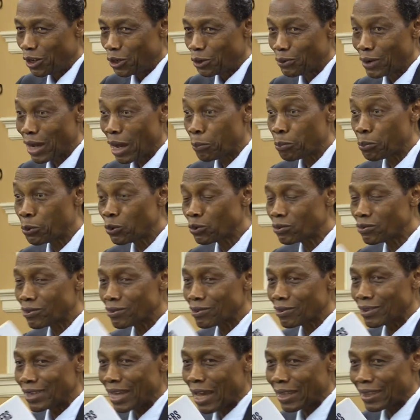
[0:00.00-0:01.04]
you
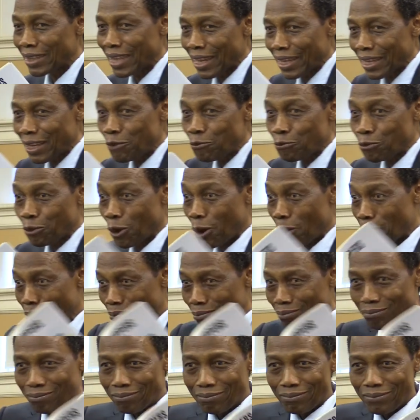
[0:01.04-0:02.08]
are taken
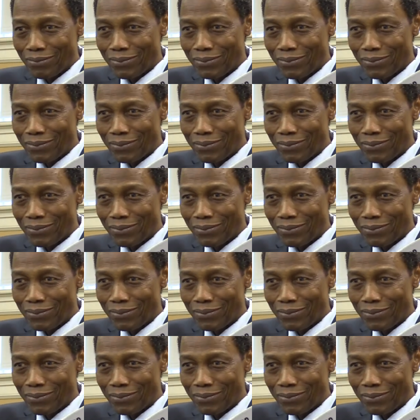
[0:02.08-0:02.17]
from